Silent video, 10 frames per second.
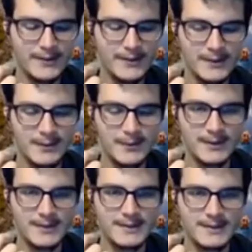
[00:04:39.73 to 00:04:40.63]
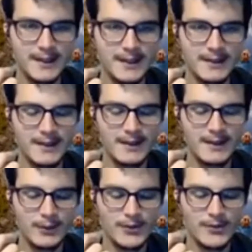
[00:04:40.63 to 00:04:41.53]
experience that
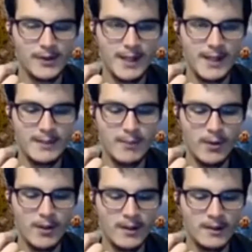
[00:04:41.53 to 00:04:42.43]
was called a iboga,